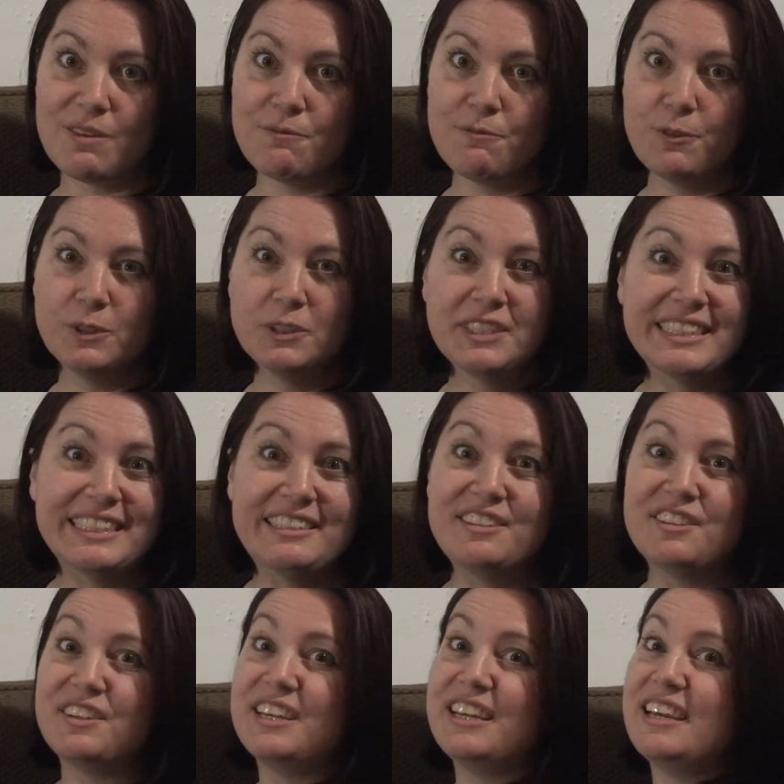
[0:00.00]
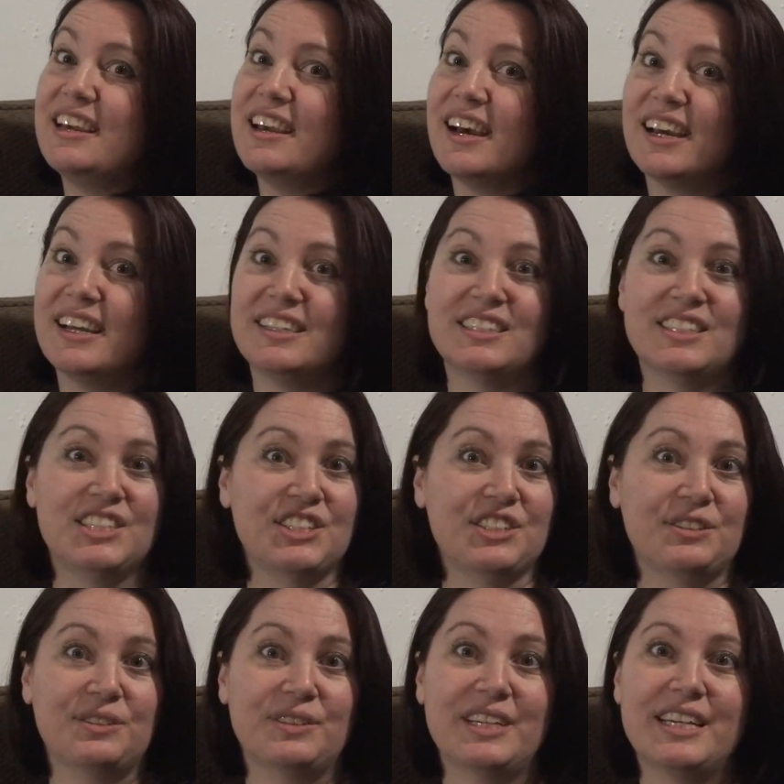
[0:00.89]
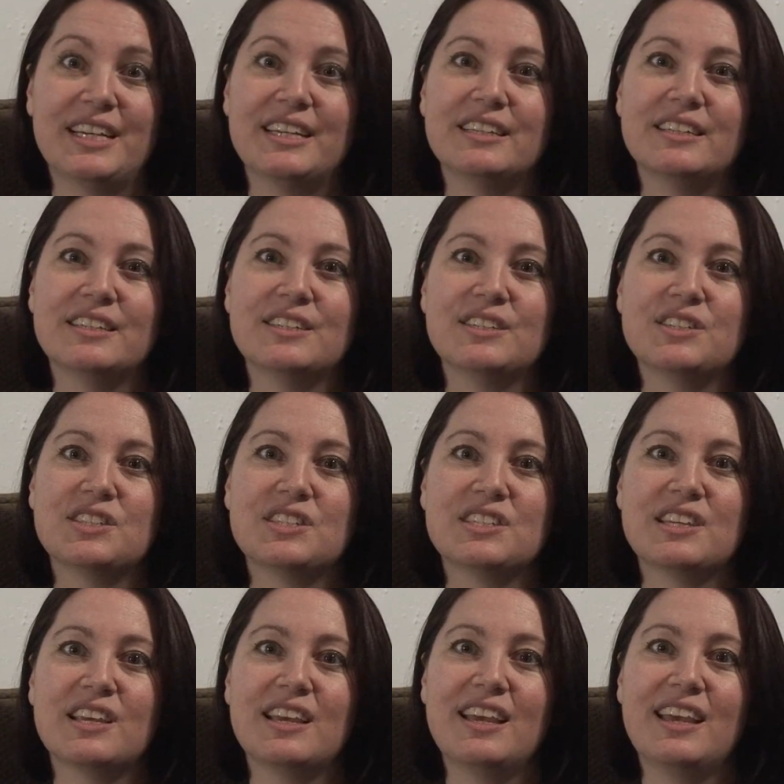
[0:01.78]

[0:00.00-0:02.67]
first thing you gotta do is